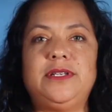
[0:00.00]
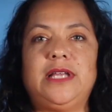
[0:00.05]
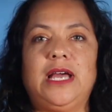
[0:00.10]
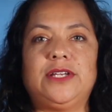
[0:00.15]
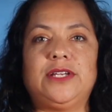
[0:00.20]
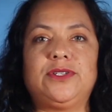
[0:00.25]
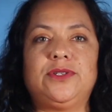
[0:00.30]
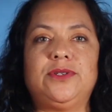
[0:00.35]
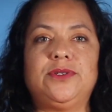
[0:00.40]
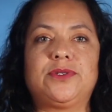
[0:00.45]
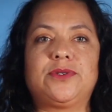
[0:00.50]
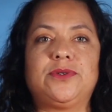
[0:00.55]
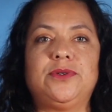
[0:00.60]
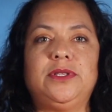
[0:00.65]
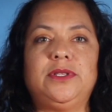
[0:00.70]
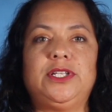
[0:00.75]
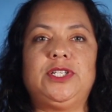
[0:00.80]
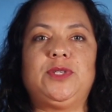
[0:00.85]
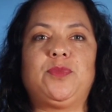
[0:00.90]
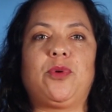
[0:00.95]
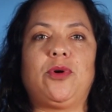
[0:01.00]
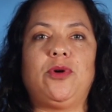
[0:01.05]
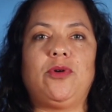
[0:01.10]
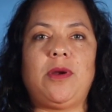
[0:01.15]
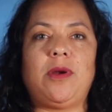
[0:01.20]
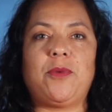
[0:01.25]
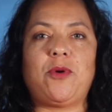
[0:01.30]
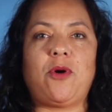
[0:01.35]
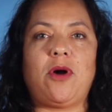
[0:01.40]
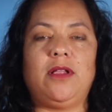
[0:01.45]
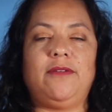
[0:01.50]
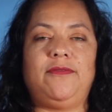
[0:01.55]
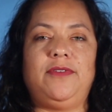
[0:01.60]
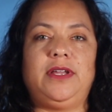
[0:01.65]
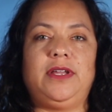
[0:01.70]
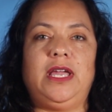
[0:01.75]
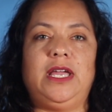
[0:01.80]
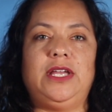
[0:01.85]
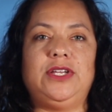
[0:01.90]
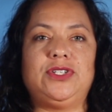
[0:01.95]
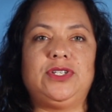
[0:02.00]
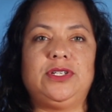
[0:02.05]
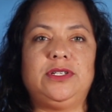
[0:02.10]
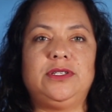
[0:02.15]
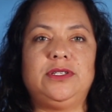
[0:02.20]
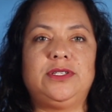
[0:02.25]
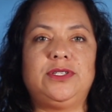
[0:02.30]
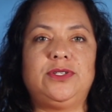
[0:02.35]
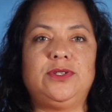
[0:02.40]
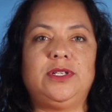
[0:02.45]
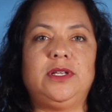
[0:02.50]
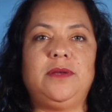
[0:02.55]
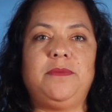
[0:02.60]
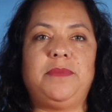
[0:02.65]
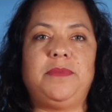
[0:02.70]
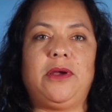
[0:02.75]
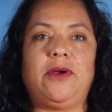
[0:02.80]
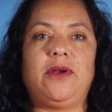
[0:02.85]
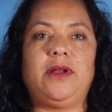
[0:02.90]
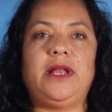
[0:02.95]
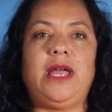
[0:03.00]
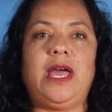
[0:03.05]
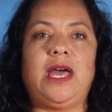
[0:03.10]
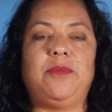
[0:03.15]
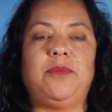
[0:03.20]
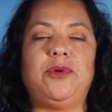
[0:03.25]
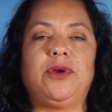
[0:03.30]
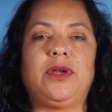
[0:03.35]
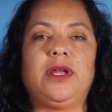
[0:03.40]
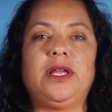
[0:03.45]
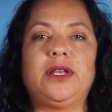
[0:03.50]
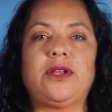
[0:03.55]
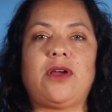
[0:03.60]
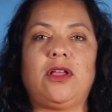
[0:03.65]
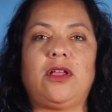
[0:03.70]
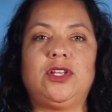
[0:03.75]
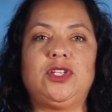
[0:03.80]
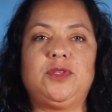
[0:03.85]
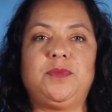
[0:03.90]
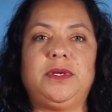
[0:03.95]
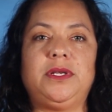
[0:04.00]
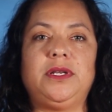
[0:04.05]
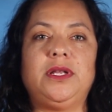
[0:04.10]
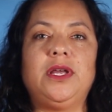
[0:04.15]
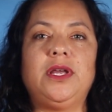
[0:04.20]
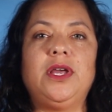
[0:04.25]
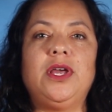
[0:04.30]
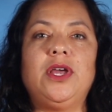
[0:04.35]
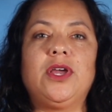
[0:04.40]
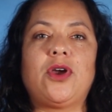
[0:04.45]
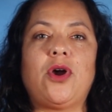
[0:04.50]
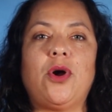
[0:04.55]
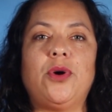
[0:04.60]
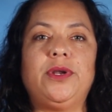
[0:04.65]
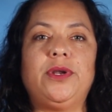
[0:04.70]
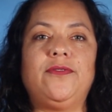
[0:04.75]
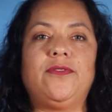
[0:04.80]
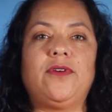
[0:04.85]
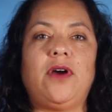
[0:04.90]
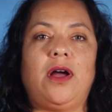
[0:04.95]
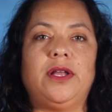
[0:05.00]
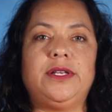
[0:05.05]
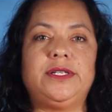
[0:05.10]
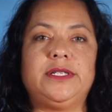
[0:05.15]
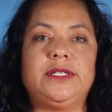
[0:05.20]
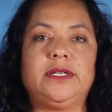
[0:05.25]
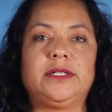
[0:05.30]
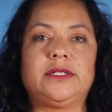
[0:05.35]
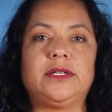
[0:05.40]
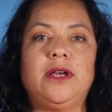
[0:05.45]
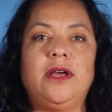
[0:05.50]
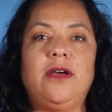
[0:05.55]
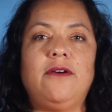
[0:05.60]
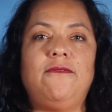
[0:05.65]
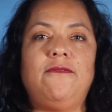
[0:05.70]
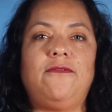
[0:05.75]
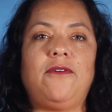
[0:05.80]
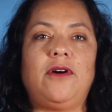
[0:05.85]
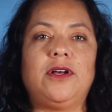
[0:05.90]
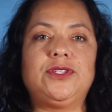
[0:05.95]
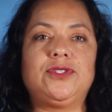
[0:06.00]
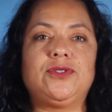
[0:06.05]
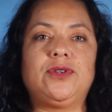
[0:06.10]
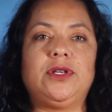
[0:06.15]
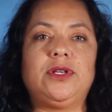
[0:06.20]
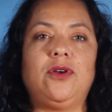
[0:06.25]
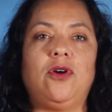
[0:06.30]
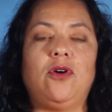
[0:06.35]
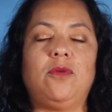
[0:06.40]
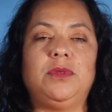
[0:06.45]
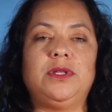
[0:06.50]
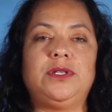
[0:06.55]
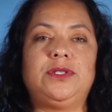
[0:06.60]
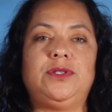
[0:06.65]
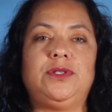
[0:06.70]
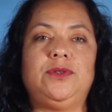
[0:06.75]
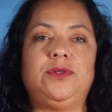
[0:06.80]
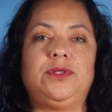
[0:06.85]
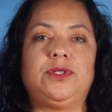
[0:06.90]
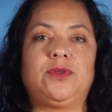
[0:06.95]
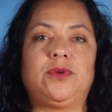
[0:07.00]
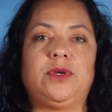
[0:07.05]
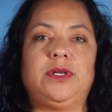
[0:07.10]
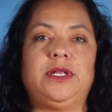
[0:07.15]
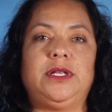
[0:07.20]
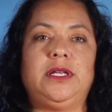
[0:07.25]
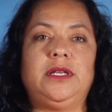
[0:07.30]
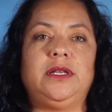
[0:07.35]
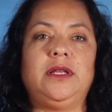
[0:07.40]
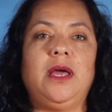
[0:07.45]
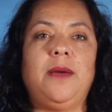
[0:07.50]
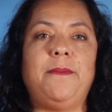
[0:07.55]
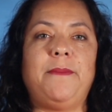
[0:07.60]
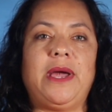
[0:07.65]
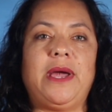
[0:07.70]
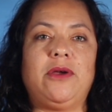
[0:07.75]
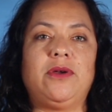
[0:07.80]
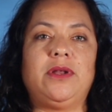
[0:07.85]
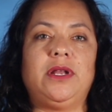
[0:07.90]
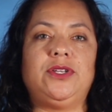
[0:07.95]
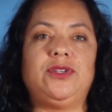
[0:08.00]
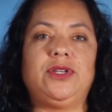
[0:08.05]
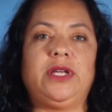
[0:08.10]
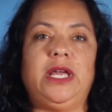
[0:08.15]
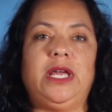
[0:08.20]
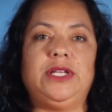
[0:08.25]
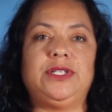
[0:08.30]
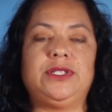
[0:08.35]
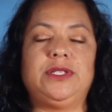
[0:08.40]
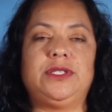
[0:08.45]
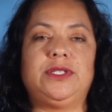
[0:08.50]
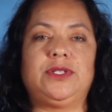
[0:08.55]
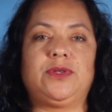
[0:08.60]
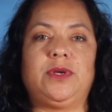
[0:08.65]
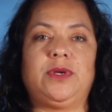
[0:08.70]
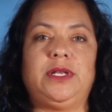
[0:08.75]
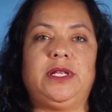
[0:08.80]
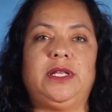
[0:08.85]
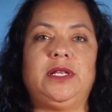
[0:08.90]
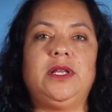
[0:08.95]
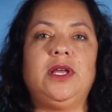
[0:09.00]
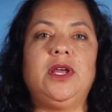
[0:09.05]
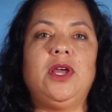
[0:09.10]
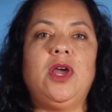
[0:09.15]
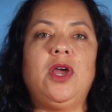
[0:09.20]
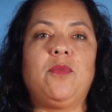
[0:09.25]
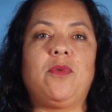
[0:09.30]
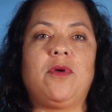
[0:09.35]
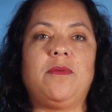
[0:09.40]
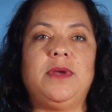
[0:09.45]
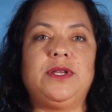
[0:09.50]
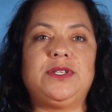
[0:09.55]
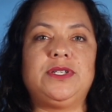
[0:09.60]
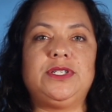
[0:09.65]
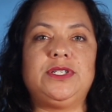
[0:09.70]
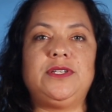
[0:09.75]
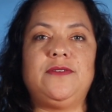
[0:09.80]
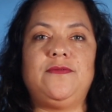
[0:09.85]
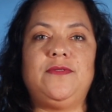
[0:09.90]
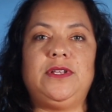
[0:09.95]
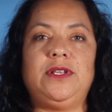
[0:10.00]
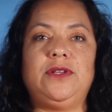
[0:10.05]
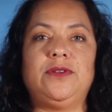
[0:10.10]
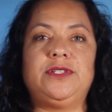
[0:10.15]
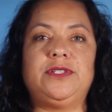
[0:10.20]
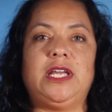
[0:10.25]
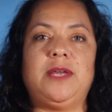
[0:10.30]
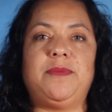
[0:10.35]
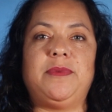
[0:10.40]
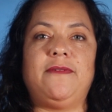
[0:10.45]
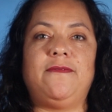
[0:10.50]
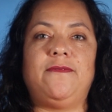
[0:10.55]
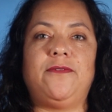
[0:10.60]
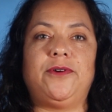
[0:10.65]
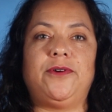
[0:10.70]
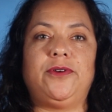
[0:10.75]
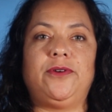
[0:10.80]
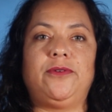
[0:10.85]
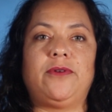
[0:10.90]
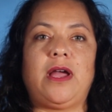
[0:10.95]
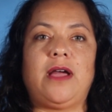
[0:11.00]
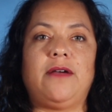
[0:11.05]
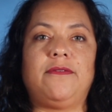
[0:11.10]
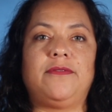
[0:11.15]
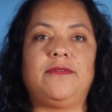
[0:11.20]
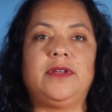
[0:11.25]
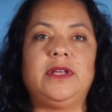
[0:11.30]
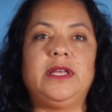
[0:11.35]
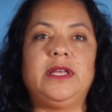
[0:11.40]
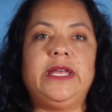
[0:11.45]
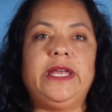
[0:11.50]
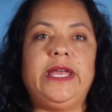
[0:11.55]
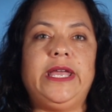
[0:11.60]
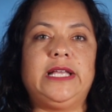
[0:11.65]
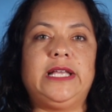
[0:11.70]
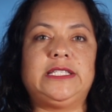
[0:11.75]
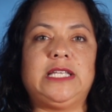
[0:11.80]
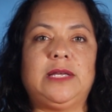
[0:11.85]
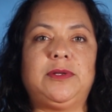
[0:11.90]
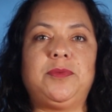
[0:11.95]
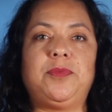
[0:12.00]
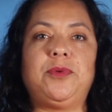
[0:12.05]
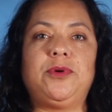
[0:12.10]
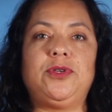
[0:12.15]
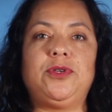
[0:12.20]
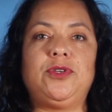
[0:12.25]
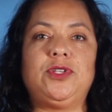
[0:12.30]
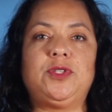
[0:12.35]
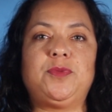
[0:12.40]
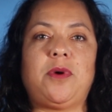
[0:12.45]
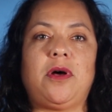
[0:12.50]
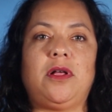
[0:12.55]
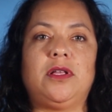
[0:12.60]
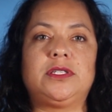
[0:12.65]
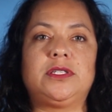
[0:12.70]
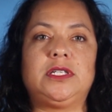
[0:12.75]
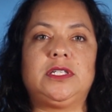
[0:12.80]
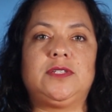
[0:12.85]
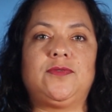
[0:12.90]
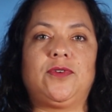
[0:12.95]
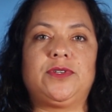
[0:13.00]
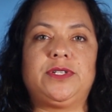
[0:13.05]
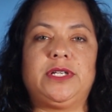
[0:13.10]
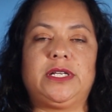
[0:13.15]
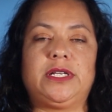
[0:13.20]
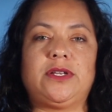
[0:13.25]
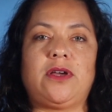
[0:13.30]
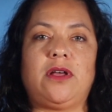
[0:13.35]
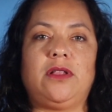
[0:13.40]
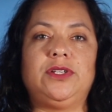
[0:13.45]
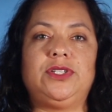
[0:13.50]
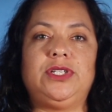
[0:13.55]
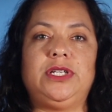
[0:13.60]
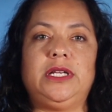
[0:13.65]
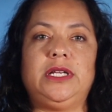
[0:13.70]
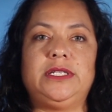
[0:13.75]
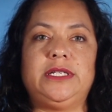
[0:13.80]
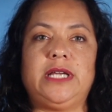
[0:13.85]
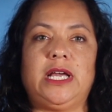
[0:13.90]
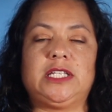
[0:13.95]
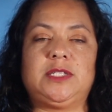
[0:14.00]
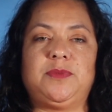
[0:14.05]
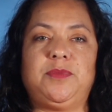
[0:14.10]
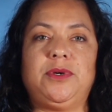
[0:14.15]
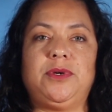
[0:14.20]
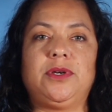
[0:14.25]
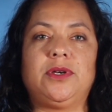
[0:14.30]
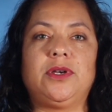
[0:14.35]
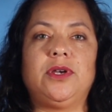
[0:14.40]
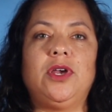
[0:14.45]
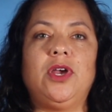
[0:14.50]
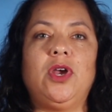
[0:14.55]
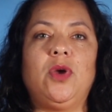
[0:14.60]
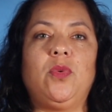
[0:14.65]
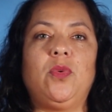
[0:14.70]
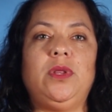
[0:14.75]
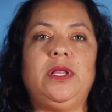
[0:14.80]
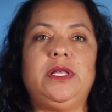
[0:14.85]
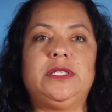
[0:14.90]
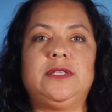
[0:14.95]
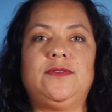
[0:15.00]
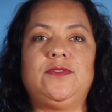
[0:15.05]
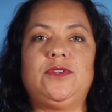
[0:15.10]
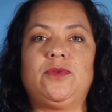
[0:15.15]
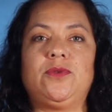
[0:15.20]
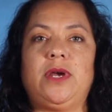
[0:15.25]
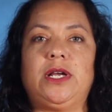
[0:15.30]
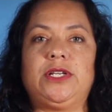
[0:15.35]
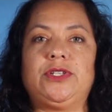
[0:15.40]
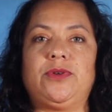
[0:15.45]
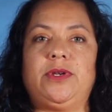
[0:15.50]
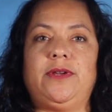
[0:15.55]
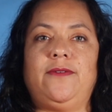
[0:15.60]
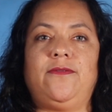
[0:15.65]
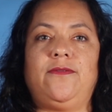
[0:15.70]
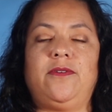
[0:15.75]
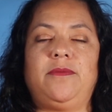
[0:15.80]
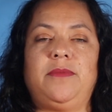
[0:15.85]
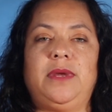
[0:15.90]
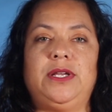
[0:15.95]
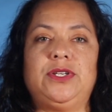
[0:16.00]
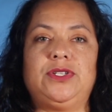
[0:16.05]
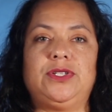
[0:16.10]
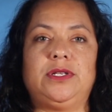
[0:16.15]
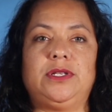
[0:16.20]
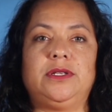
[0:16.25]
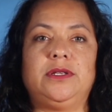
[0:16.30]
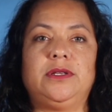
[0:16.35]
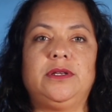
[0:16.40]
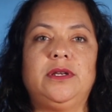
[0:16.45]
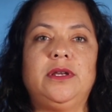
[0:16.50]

National School Lunch Program Qualification, Student Parent Handbook Acknowledgement, Code of Conduct, foster and homeless youth screening, migrant education screening, permission to videotape and photograph, acceptable use policies for technology and textbook, release of directory information.